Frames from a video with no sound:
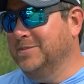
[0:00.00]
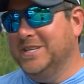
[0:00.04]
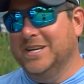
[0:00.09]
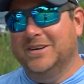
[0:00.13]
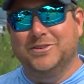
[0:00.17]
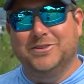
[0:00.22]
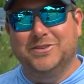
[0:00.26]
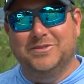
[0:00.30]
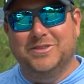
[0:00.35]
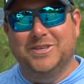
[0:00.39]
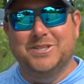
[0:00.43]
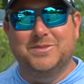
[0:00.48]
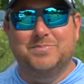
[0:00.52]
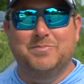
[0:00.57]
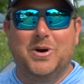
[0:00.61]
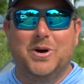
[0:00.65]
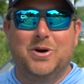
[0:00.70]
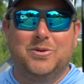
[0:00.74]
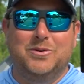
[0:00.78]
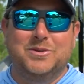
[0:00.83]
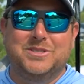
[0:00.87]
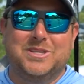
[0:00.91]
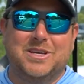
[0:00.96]
I'm telling you, this
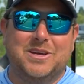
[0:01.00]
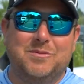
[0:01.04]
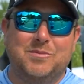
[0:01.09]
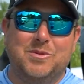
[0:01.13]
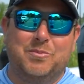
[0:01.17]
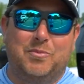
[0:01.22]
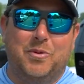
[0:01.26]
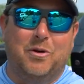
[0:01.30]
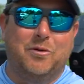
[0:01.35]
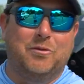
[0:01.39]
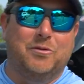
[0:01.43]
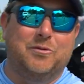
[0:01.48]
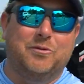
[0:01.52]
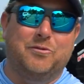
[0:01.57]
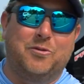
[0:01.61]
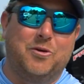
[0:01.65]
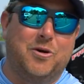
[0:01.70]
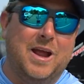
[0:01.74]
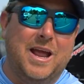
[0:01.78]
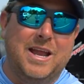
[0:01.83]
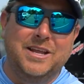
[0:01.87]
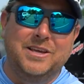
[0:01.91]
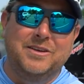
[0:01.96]
boat is going to be
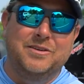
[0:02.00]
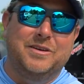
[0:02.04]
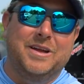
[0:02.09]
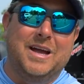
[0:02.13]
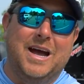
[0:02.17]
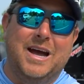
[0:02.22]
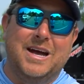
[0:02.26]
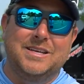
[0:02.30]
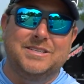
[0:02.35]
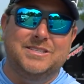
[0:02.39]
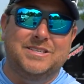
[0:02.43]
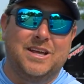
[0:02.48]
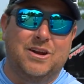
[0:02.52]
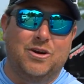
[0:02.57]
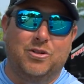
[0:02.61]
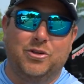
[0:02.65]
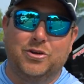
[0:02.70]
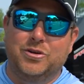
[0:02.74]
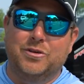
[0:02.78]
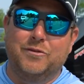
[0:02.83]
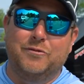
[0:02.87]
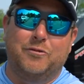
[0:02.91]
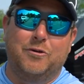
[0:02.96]
perfect for any of you guys that
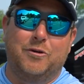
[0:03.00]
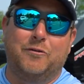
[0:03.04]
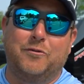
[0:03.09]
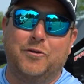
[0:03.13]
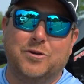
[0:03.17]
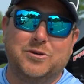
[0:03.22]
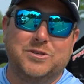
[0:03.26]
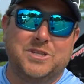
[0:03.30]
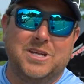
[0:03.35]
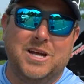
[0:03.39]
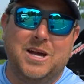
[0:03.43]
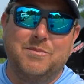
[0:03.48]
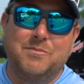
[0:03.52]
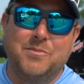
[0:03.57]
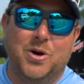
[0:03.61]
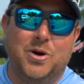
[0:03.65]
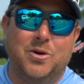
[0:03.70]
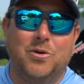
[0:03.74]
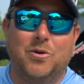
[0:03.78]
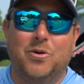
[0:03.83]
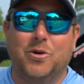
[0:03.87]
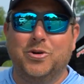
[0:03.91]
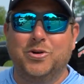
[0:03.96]
are looking for a first-time
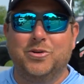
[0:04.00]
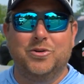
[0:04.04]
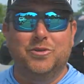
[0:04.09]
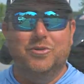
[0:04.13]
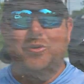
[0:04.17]
boat, or